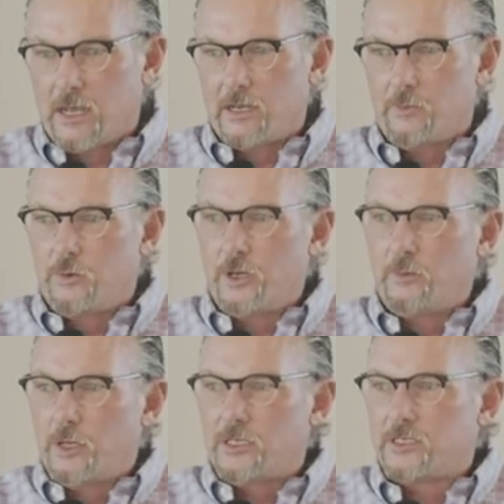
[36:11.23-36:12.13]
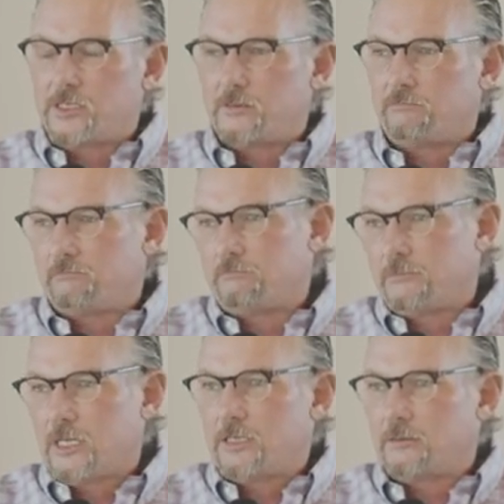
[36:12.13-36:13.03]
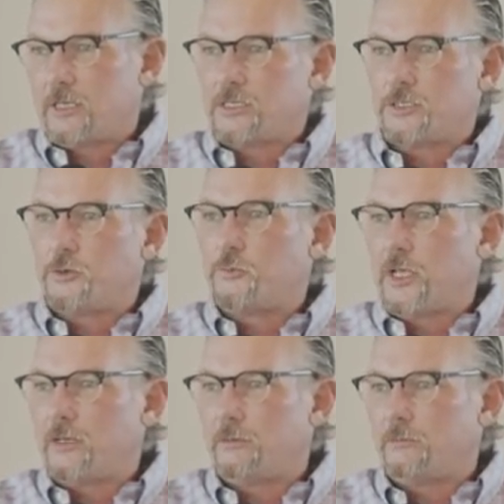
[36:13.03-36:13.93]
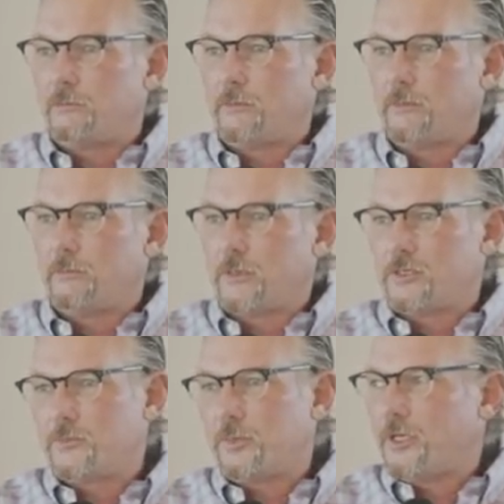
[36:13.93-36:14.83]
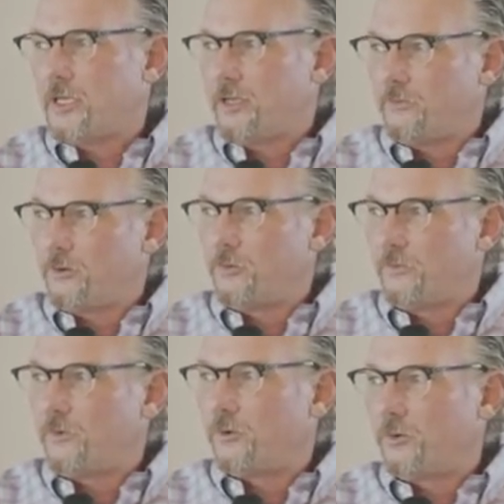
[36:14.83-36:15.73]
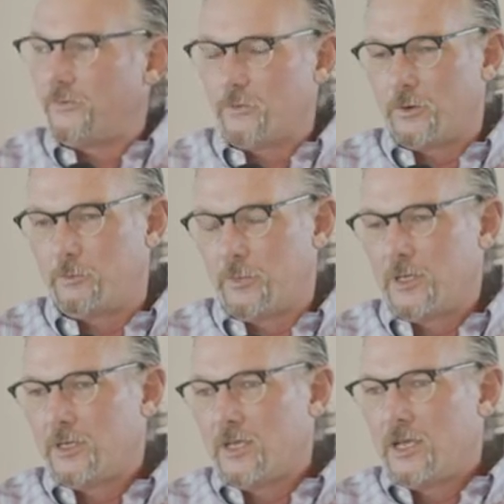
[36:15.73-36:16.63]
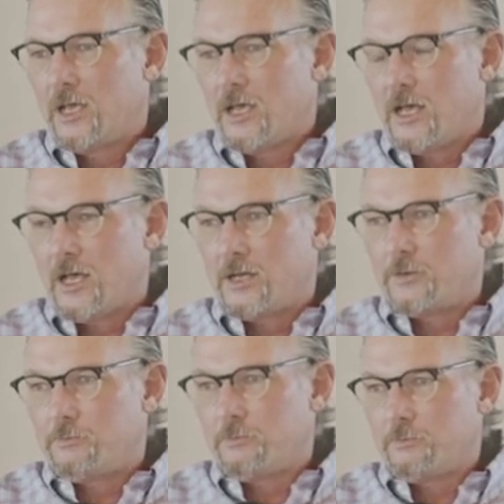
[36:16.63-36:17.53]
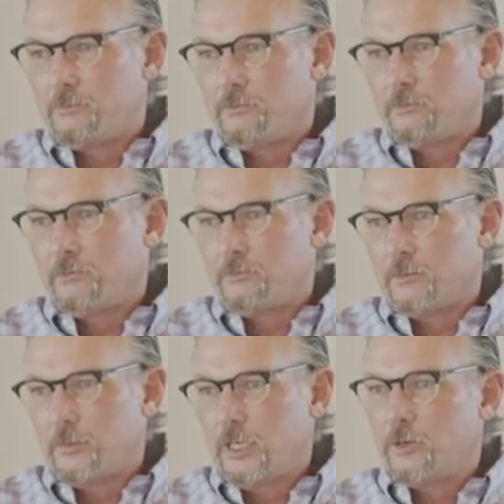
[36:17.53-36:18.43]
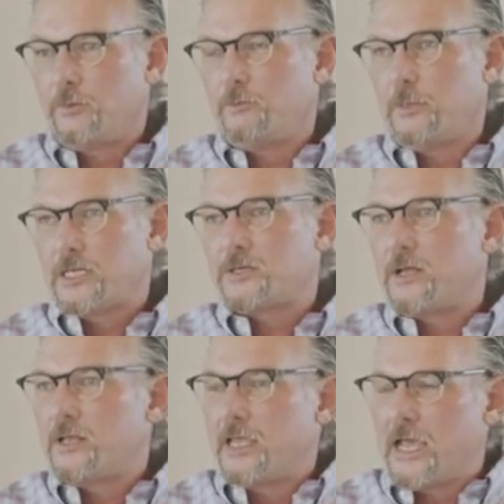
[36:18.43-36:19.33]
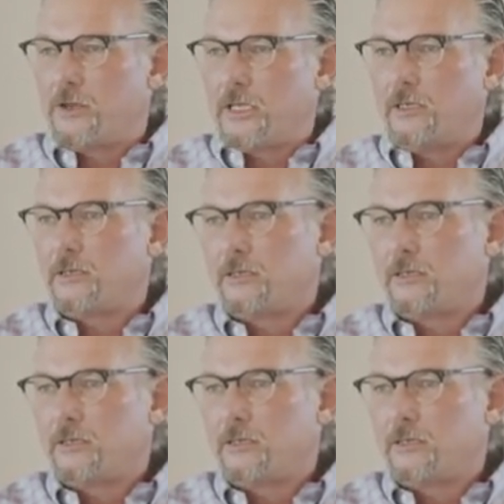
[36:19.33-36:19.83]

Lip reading: can pretty much assume that there's plenty of room for reform. You know, yesterday the county